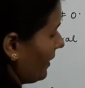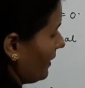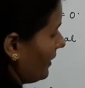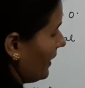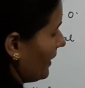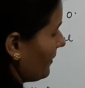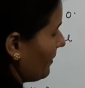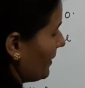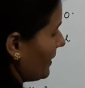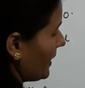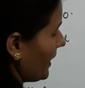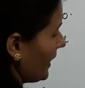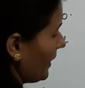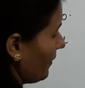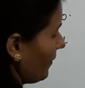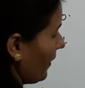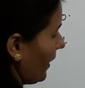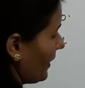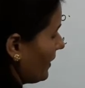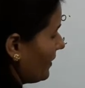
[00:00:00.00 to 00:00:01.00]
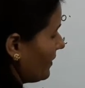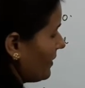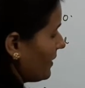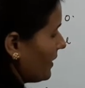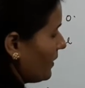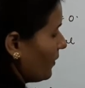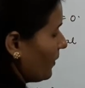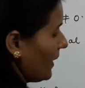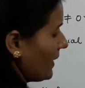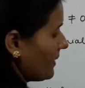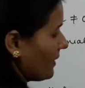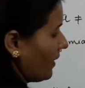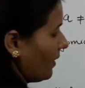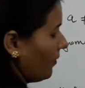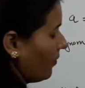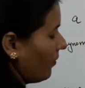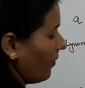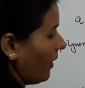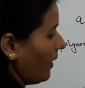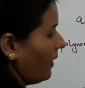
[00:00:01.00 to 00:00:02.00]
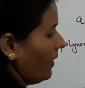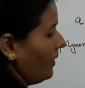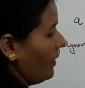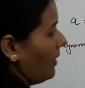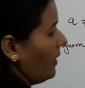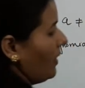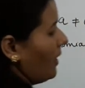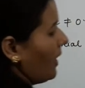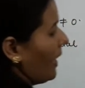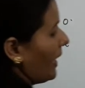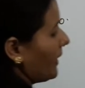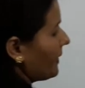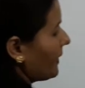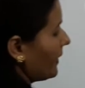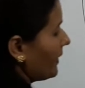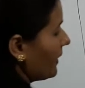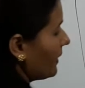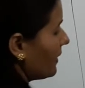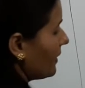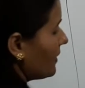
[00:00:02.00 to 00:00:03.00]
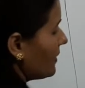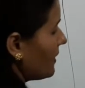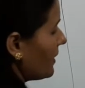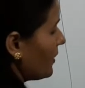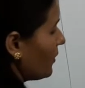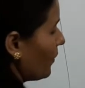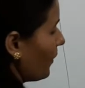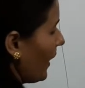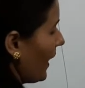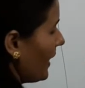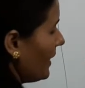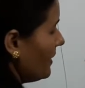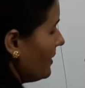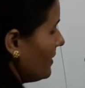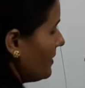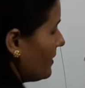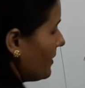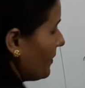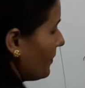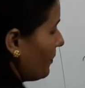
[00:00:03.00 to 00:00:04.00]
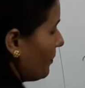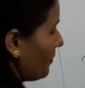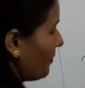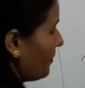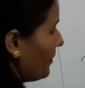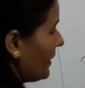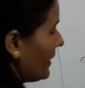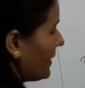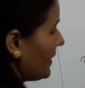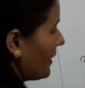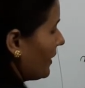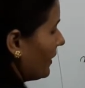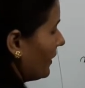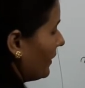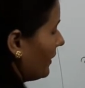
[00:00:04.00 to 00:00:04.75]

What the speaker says: Let me take one 0 as alpha and another 0 as beta.